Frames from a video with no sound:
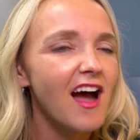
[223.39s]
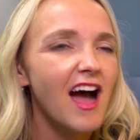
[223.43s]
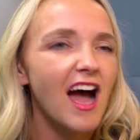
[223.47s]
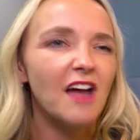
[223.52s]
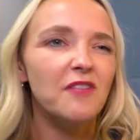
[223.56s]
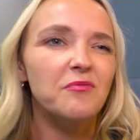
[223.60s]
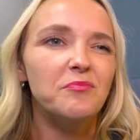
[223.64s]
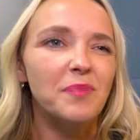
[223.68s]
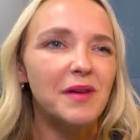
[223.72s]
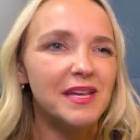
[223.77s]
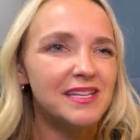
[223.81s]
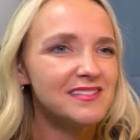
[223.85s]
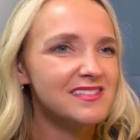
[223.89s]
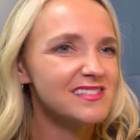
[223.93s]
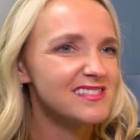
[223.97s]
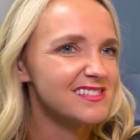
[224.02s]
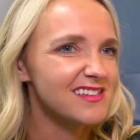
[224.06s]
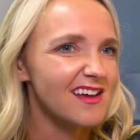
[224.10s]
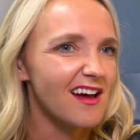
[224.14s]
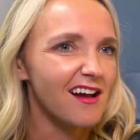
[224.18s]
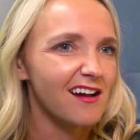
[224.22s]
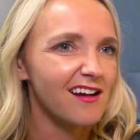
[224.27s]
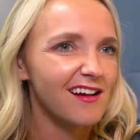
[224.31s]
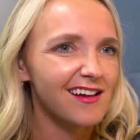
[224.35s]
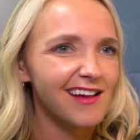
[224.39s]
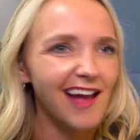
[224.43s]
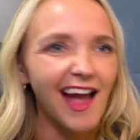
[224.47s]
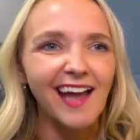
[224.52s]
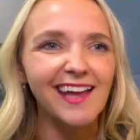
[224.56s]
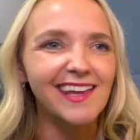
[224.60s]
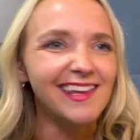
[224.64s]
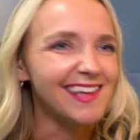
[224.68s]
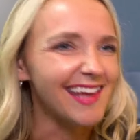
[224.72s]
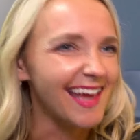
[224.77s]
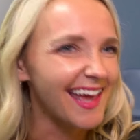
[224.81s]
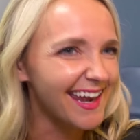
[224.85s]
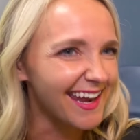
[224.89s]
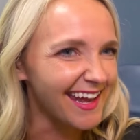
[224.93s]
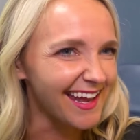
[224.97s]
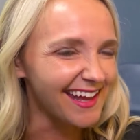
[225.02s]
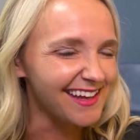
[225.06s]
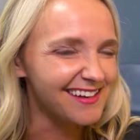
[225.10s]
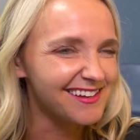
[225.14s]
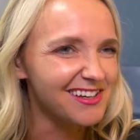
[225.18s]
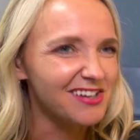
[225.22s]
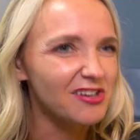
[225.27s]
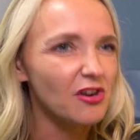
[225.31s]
I've been stuck. I get it.